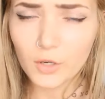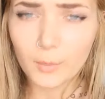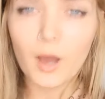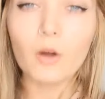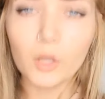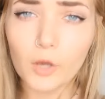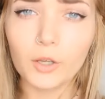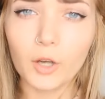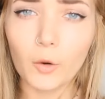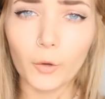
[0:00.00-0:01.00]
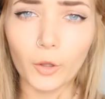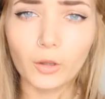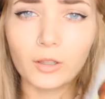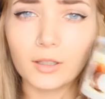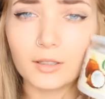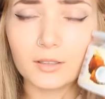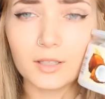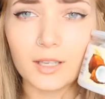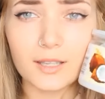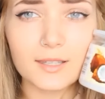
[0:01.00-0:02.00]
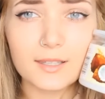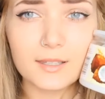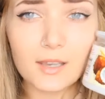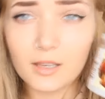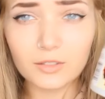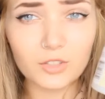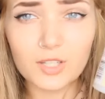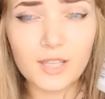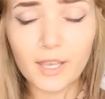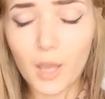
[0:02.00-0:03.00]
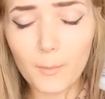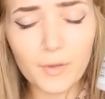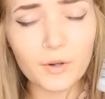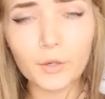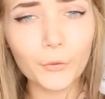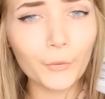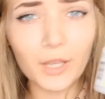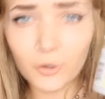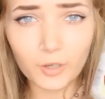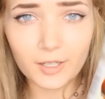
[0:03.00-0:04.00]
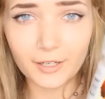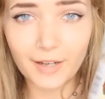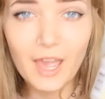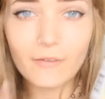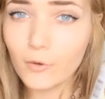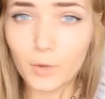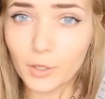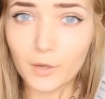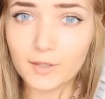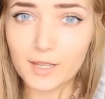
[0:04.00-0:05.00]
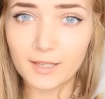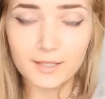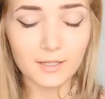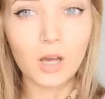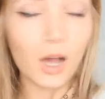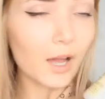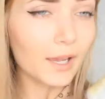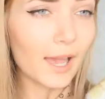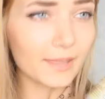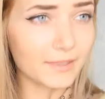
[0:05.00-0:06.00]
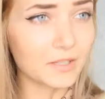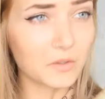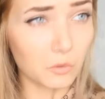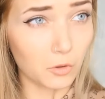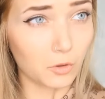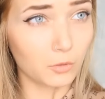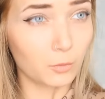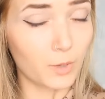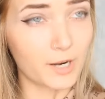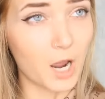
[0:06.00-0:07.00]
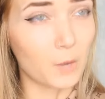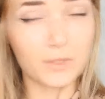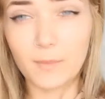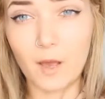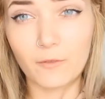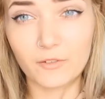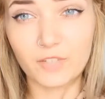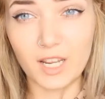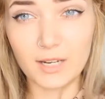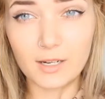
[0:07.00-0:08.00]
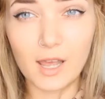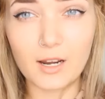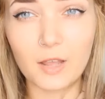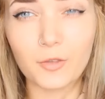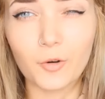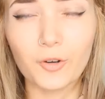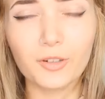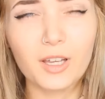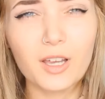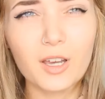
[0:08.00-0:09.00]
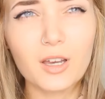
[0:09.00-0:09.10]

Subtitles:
talk about coconut oil. It's just like a miracle ingredient. Everyone knows this. I had this thought when I was about 15, and I thought,